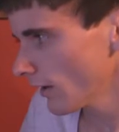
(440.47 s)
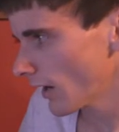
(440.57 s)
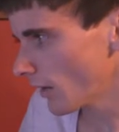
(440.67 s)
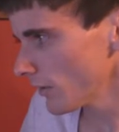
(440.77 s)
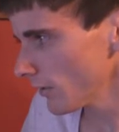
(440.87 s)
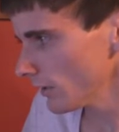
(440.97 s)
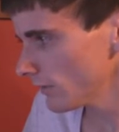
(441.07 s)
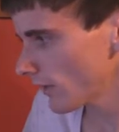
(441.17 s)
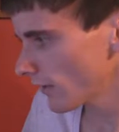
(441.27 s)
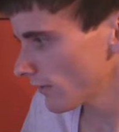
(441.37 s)
I'm not really
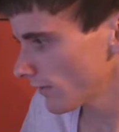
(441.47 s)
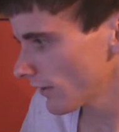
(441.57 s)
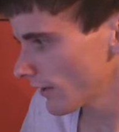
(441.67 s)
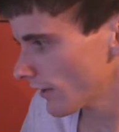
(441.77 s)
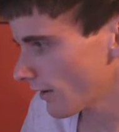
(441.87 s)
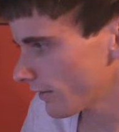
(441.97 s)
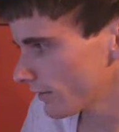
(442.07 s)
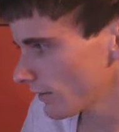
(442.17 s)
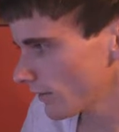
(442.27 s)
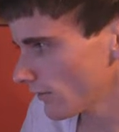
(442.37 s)
dead set
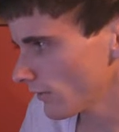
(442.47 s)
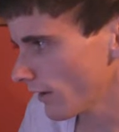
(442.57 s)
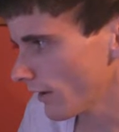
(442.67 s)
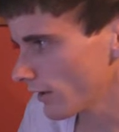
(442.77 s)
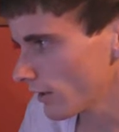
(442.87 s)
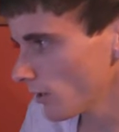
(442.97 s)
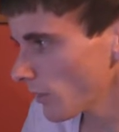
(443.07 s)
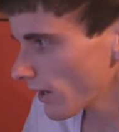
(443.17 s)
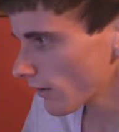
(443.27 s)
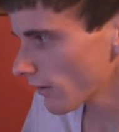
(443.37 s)
on this
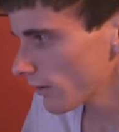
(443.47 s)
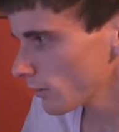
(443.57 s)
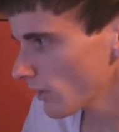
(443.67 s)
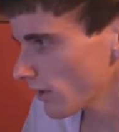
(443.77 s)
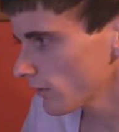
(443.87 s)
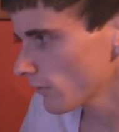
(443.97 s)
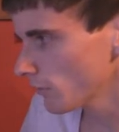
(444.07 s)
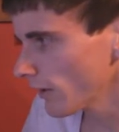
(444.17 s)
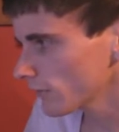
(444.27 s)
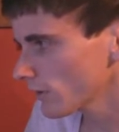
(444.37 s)
Gigabyte card, to be honest.
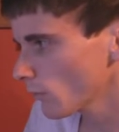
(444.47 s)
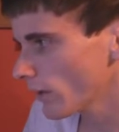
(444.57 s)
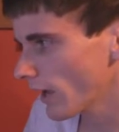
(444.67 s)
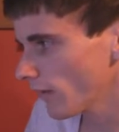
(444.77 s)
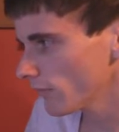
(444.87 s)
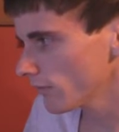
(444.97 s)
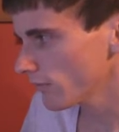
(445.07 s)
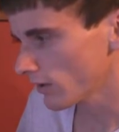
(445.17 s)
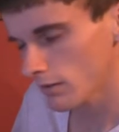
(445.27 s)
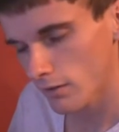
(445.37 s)
Basically, whatever
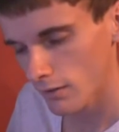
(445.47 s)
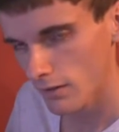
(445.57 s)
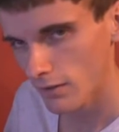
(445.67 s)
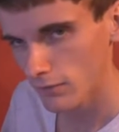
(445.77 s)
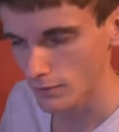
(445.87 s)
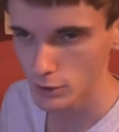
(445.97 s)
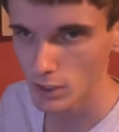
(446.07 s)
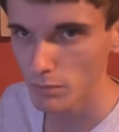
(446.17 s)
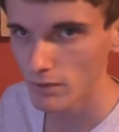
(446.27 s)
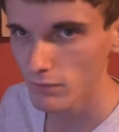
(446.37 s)
vendor is the
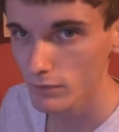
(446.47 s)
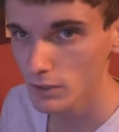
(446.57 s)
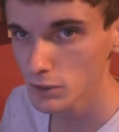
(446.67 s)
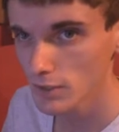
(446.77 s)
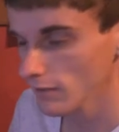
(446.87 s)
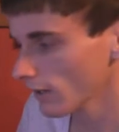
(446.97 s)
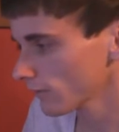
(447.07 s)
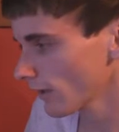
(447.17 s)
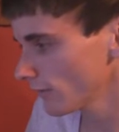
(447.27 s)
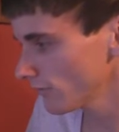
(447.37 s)
cheapest for the
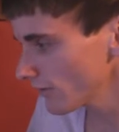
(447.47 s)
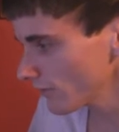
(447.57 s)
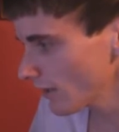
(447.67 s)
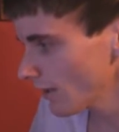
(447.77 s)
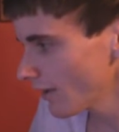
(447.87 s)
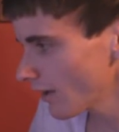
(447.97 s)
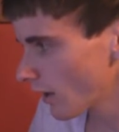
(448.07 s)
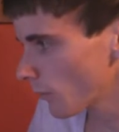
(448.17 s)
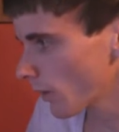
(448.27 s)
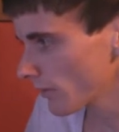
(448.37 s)
GTX 950,
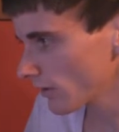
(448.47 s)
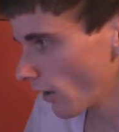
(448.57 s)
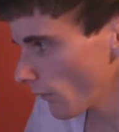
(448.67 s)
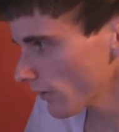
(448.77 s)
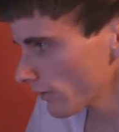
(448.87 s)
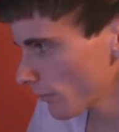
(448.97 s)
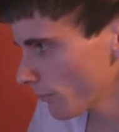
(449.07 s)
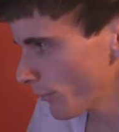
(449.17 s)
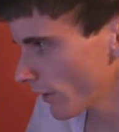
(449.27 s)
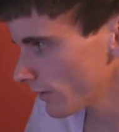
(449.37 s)
I'll probably go with.
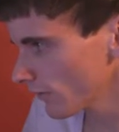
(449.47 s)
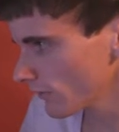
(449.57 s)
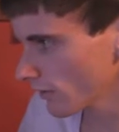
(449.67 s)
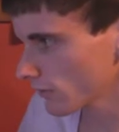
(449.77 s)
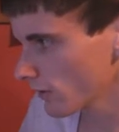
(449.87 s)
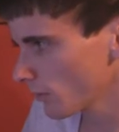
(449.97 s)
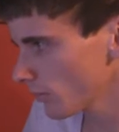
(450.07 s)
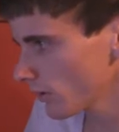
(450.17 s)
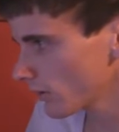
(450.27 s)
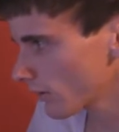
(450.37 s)
But this looks like a
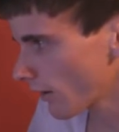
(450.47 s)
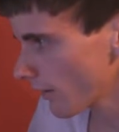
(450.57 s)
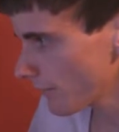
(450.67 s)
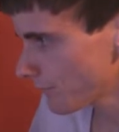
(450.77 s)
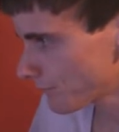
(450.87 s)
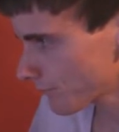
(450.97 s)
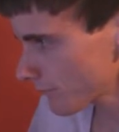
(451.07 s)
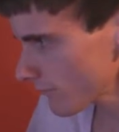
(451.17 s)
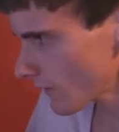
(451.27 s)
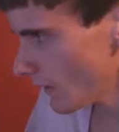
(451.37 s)
pretty good card,
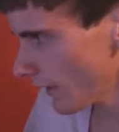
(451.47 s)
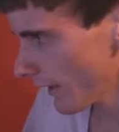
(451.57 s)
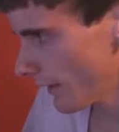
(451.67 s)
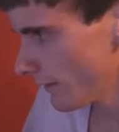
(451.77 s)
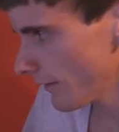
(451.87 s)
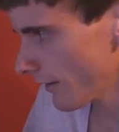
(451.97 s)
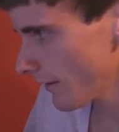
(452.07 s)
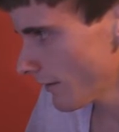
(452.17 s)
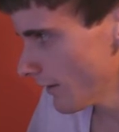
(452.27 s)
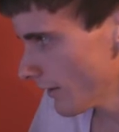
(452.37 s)
and
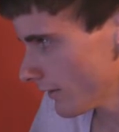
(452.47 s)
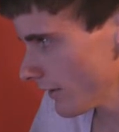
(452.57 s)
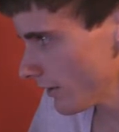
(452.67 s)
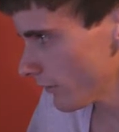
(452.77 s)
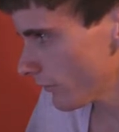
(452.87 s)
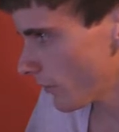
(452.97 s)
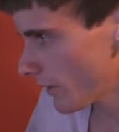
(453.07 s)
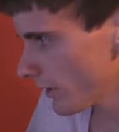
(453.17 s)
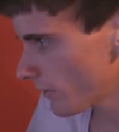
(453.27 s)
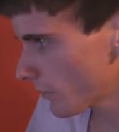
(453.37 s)
I think it'll suit
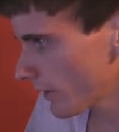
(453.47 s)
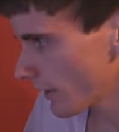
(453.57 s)
my needs pretty